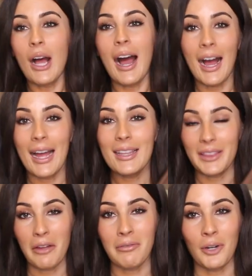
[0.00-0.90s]
I
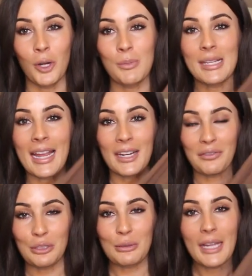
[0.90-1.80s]
love robes. And
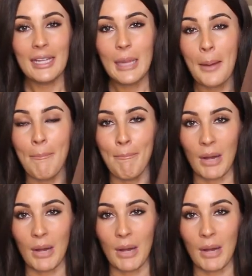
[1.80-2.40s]
if you like that